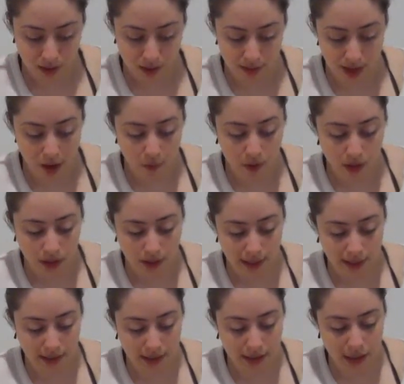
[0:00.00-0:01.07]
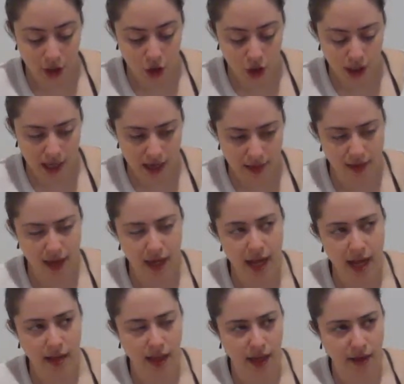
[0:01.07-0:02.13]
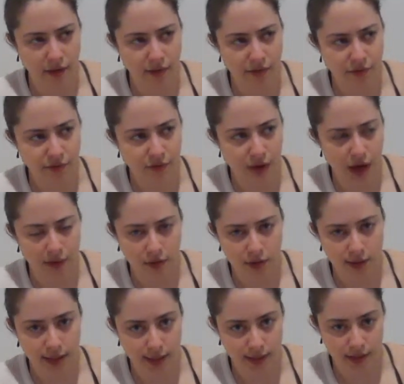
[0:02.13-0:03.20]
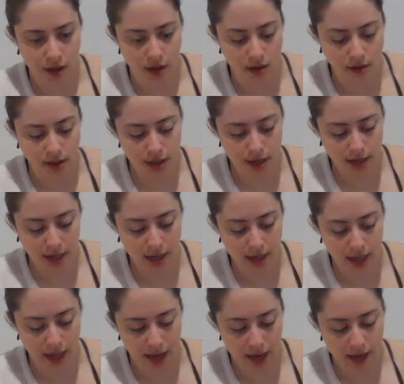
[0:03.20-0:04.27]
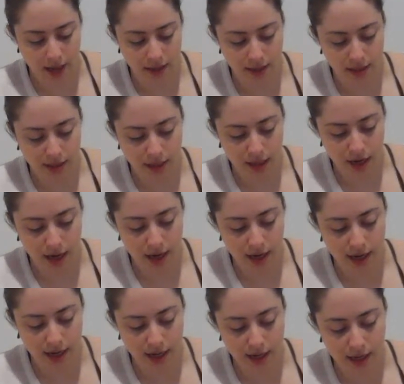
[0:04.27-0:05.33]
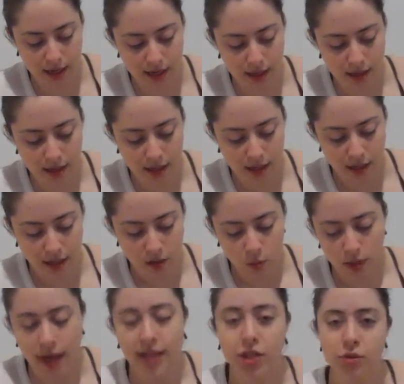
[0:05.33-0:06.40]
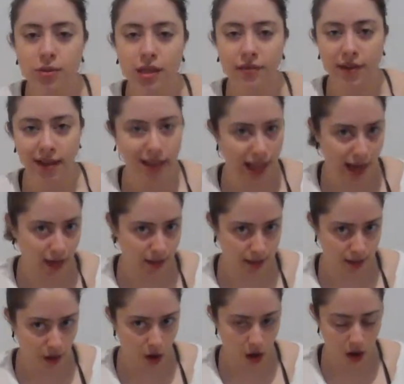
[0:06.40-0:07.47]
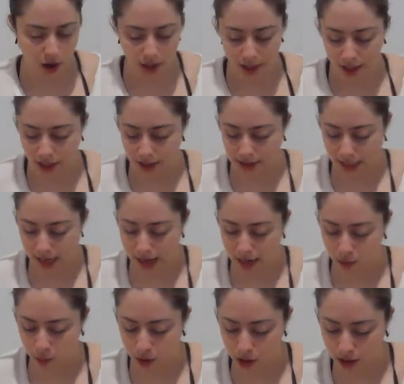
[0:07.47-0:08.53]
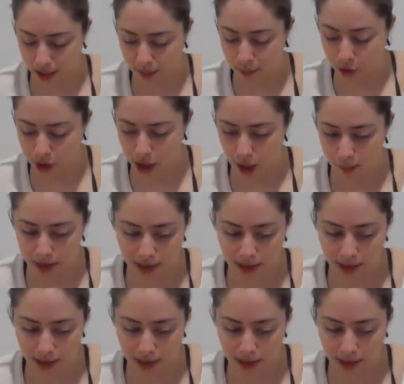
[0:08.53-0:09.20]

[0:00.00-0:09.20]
That one, like literally, I think it had like 5 or 6 songs on it, and what I do if I like a song is I will like put it on my